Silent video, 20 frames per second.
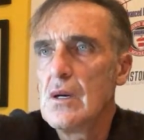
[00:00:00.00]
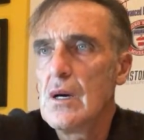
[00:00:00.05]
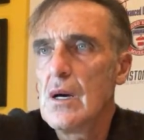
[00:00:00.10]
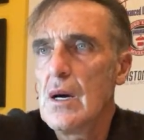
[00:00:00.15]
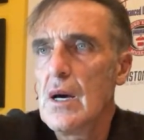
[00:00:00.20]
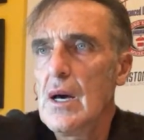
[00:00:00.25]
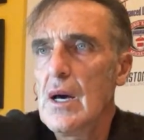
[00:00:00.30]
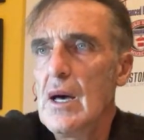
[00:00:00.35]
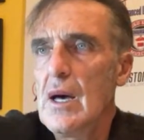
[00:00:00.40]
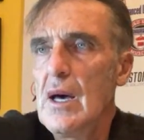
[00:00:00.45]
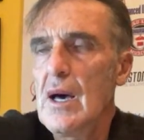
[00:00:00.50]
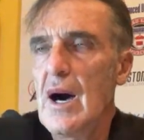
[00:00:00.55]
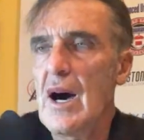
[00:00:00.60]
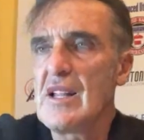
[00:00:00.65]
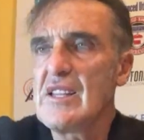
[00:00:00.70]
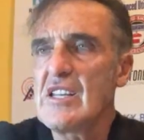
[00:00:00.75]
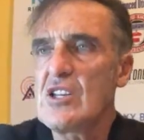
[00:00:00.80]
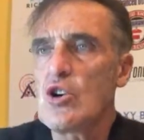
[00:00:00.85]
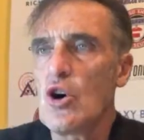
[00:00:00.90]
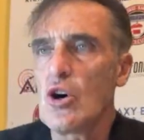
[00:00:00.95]

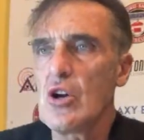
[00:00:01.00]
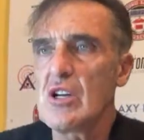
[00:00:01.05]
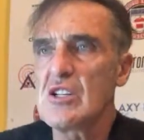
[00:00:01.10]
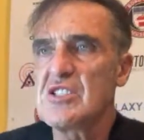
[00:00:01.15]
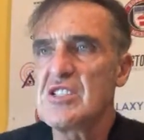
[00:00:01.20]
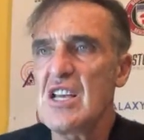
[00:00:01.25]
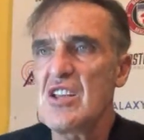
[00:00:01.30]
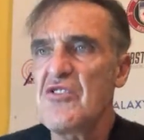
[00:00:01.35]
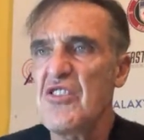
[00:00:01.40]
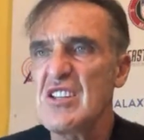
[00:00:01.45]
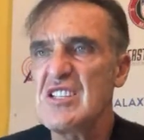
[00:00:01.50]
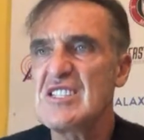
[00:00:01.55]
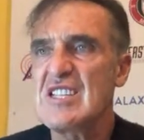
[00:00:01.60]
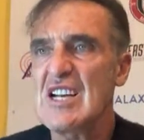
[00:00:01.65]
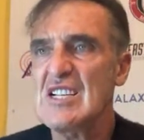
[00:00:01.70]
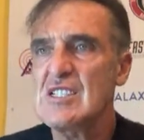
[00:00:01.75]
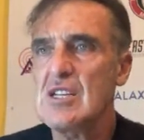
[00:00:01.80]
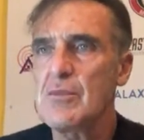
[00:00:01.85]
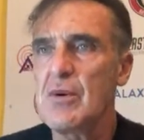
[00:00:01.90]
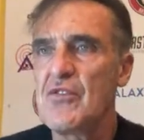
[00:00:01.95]
Andy Connors said,
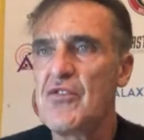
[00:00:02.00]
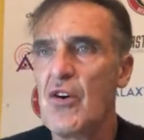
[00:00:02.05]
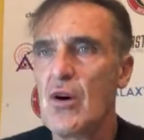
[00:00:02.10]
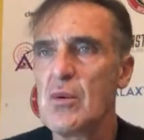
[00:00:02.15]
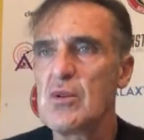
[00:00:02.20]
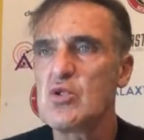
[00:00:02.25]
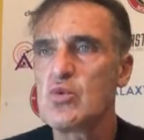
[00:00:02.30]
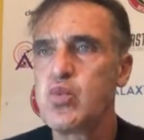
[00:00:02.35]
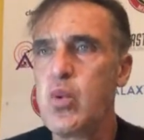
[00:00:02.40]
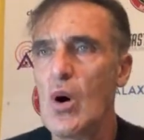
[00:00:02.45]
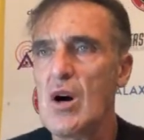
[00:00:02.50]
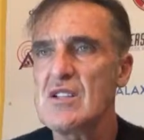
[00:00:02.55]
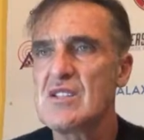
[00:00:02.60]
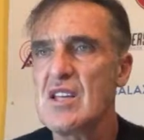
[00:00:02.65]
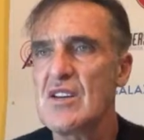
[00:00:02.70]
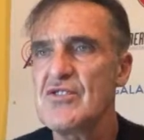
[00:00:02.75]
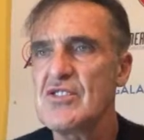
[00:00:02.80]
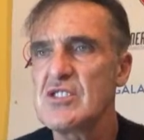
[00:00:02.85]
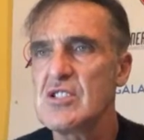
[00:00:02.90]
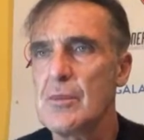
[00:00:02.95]
fantastic performance. What a
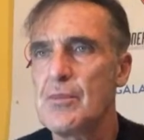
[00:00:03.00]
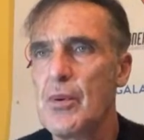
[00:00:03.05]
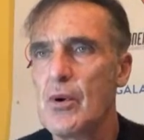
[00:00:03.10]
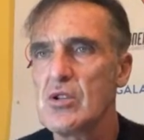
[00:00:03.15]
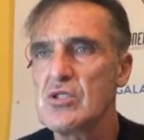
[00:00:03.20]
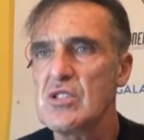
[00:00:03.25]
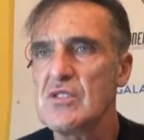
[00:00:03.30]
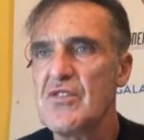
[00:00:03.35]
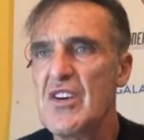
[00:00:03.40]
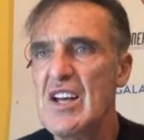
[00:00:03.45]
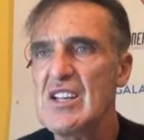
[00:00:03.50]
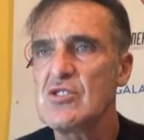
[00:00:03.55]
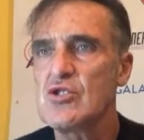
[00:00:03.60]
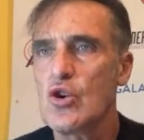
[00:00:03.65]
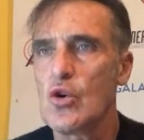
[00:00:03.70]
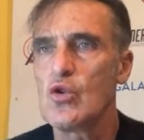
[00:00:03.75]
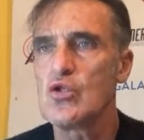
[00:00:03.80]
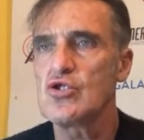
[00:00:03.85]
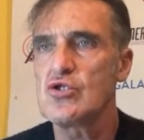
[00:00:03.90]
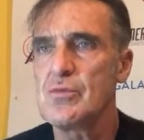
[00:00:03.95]
difference a positive head
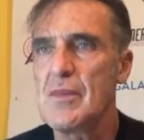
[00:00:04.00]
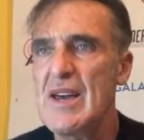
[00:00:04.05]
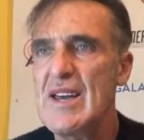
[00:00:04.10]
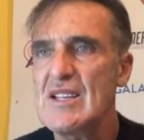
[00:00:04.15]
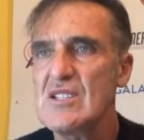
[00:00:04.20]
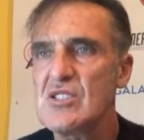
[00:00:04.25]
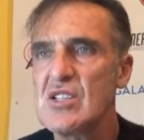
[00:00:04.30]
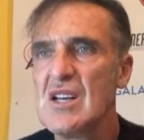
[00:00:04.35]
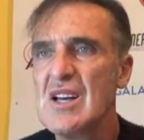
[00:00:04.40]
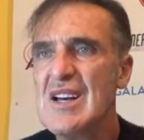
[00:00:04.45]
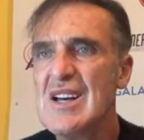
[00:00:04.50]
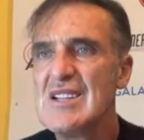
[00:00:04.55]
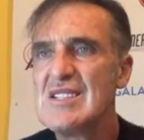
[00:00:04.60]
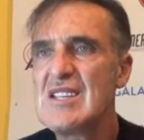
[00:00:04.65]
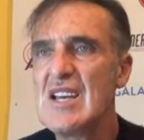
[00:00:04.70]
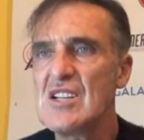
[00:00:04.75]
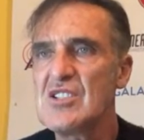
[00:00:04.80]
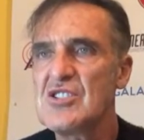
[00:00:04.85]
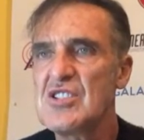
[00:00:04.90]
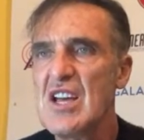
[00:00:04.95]
coach makes to
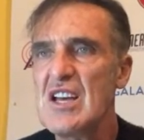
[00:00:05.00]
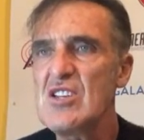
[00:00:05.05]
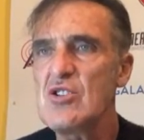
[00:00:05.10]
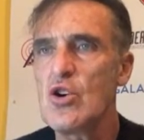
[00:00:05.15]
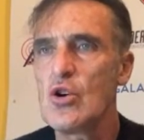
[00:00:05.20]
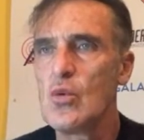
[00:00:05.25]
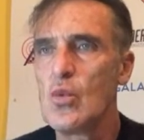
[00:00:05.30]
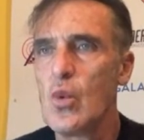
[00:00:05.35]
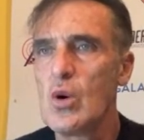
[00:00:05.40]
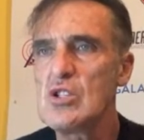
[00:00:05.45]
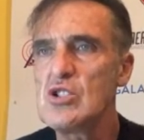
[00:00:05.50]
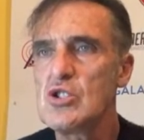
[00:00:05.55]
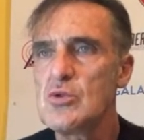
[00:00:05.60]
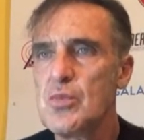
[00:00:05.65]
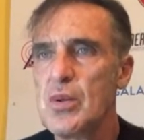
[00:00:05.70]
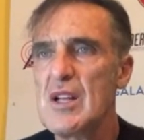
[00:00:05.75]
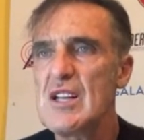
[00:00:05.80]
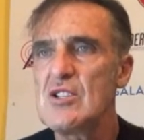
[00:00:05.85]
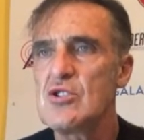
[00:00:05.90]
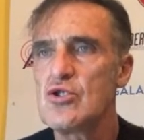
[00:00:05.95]
a side who once
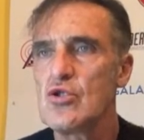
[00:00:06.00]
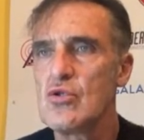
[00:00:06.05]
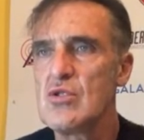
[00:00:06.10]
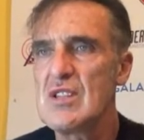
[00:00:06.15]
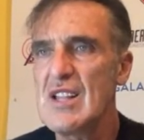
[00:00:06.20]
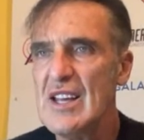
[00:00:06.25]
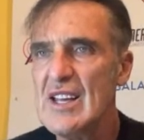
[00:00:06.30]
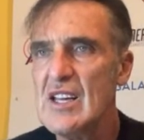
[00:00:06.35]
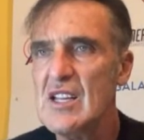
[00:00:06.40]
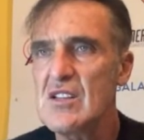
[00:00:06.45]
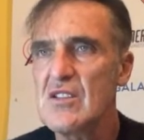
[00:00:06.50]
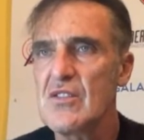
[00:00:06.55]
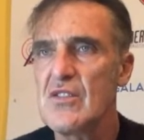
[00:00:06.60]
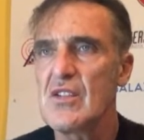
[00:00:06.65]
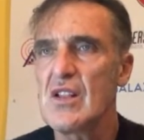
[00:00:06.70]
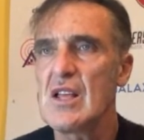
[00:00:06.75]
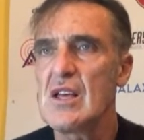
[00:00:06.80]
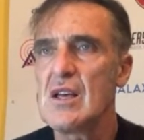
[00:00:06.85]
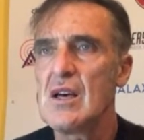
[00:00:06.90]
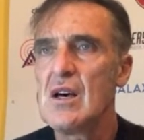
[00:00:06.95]
played so
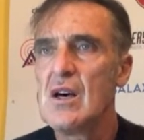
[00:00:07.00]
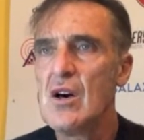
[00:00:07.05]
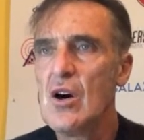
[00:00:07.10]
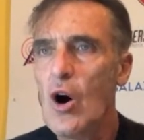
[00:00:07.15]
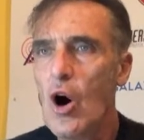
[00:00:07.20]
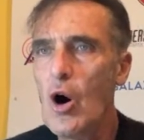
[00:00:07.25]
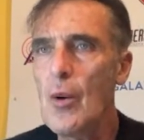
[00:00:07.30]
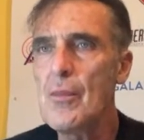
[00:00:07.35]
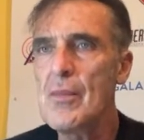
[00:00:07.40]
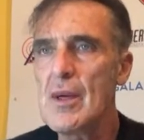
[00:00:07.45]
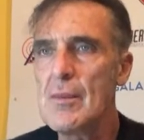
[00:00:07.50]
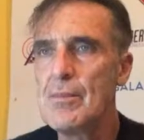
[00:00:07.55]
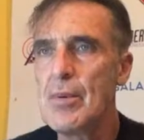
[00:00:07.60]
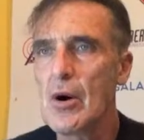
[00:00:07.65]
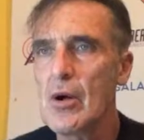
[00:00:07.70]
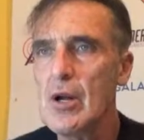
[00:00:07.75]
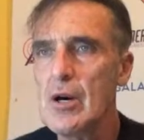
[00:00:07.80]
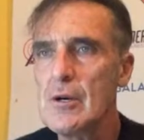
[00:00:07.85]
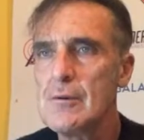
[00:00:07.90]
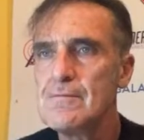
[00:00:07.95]
negatively up the
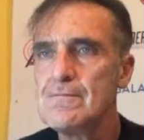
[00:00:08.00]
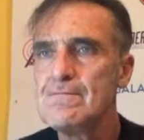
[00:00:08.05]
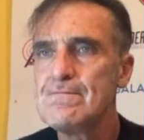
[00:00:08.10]
Borough.